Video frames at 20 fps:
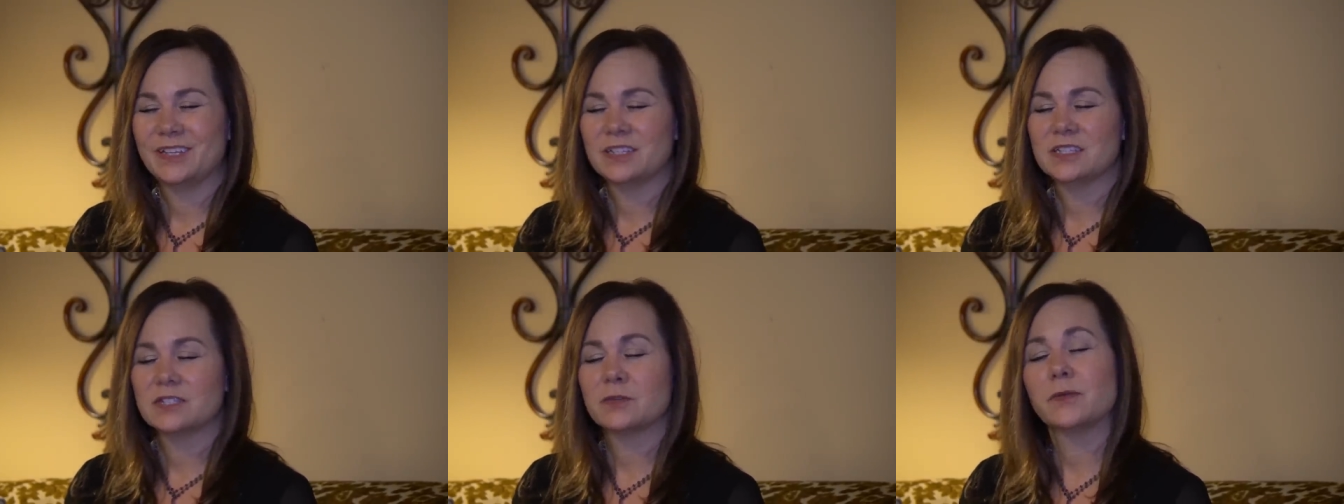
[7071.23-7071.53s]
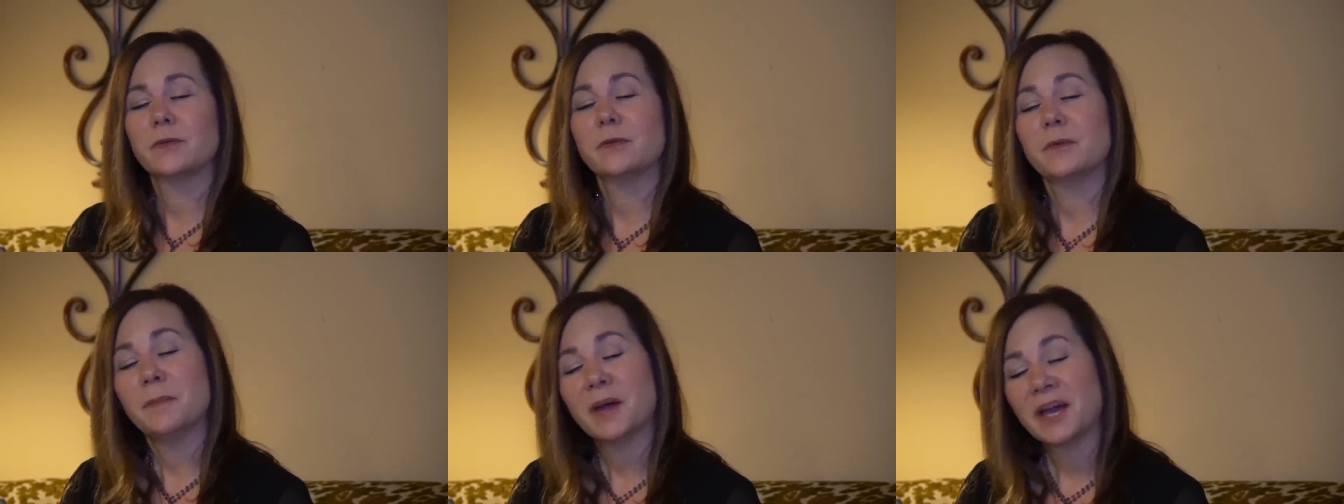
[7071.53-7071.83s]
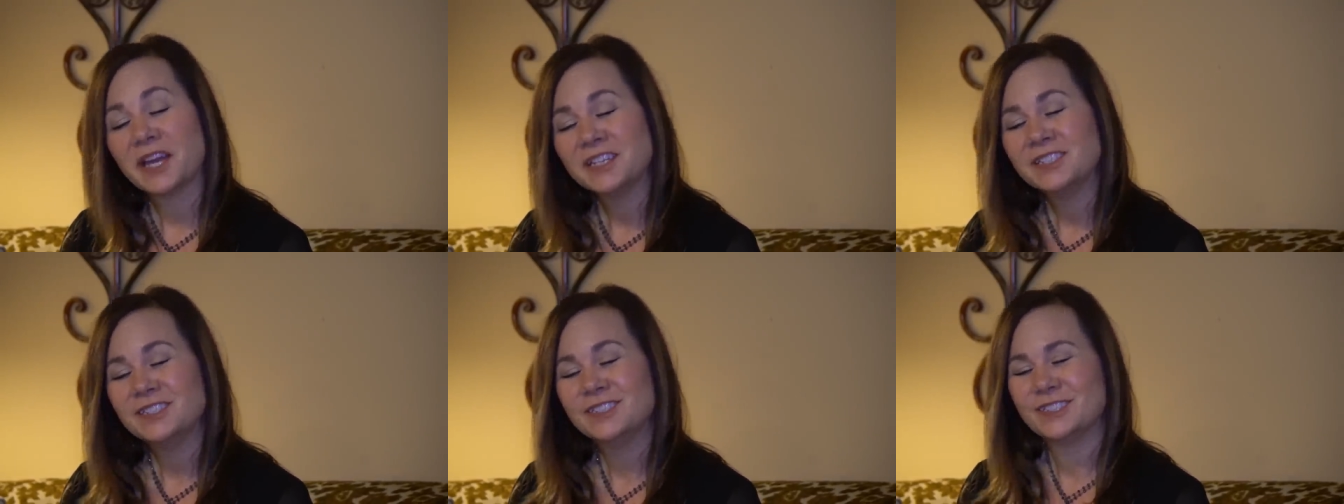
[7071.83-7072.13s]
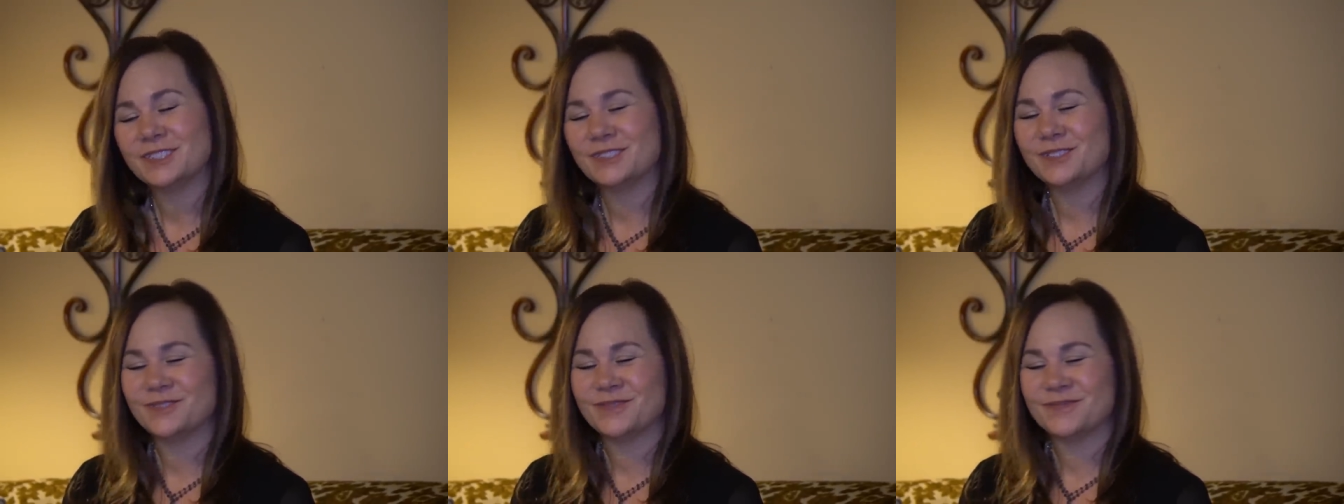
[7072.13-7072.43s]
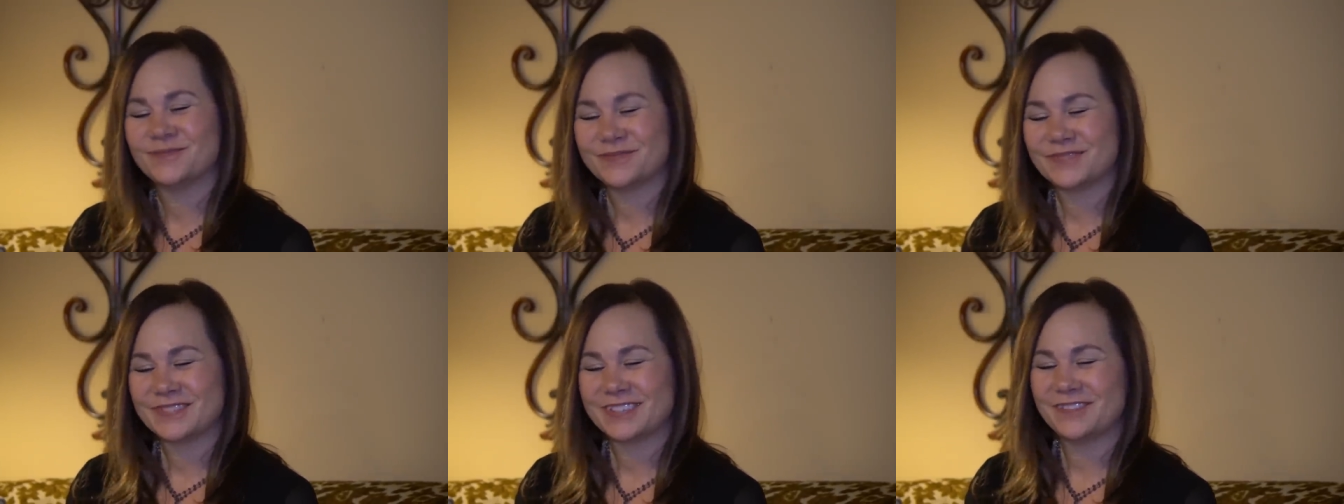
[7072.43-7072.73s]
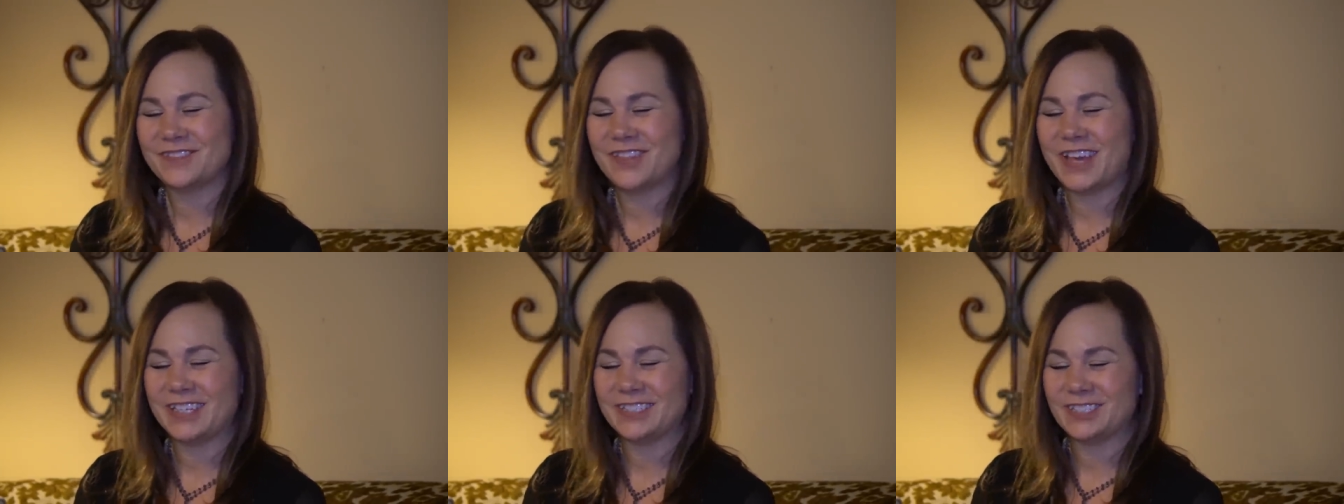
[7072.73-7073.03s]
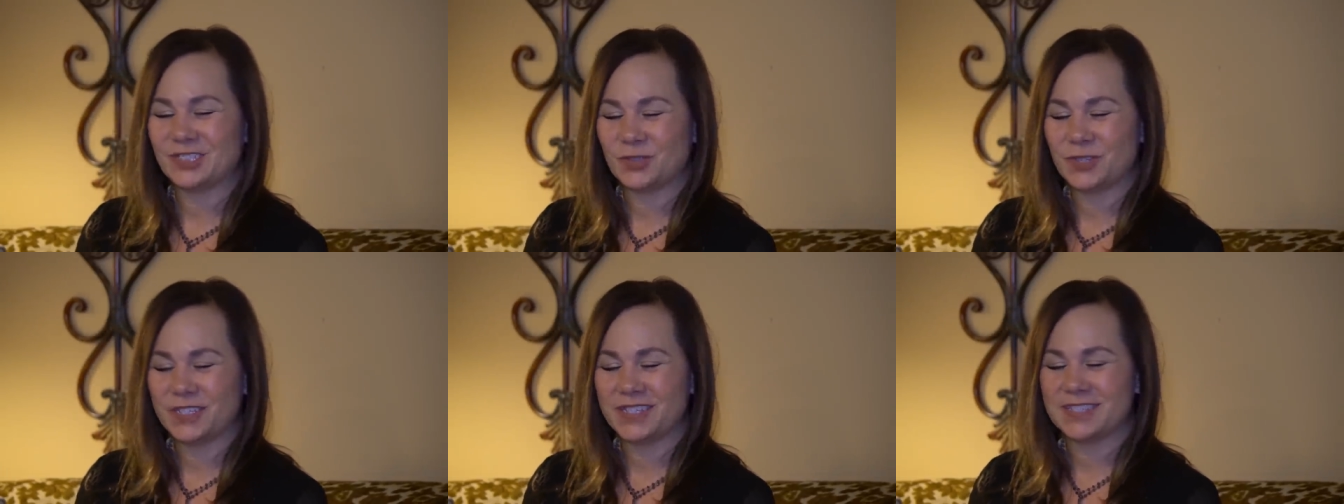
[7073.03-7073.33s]
So we remind you of
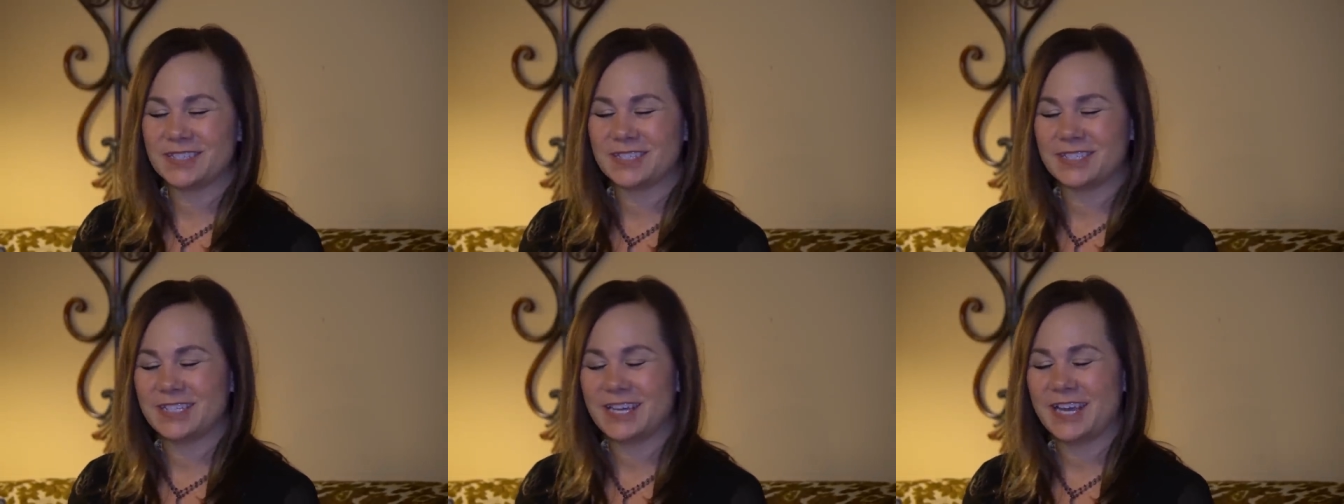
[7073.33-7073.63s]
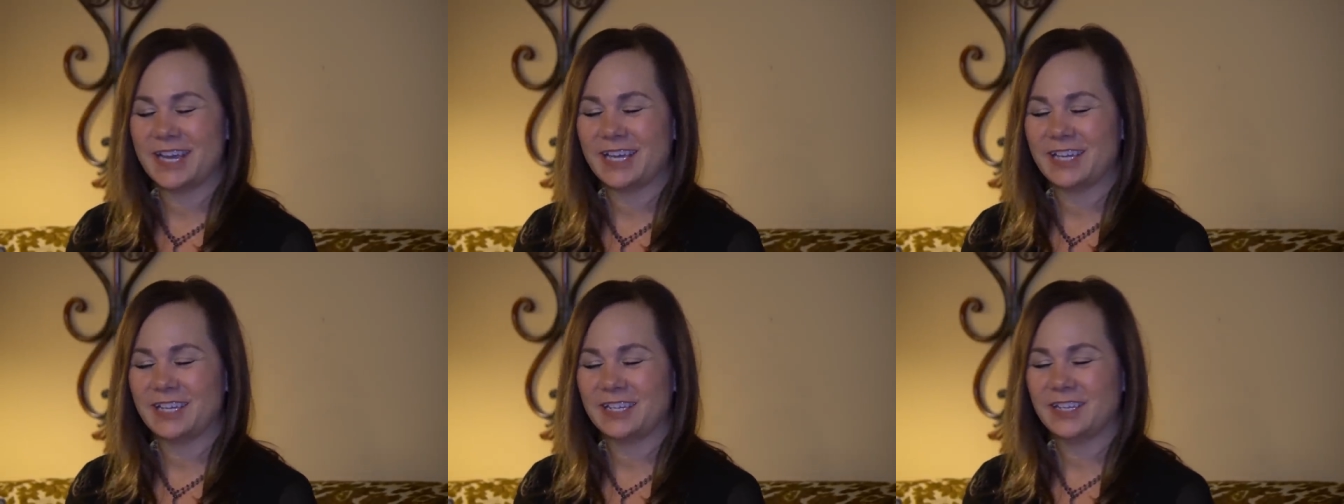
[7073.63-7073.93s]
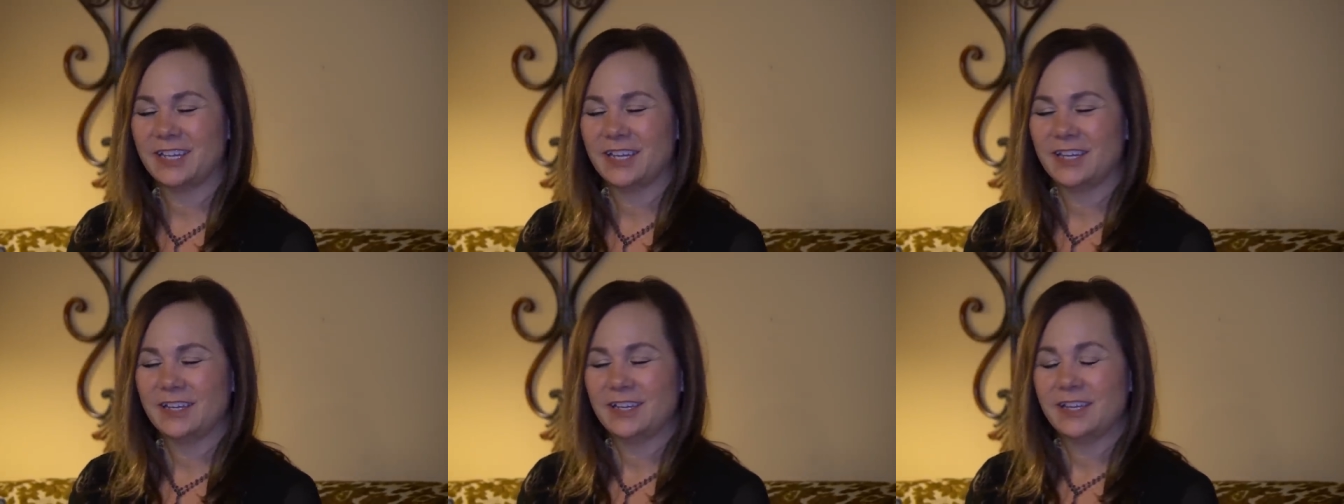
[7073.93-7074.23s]
that choice today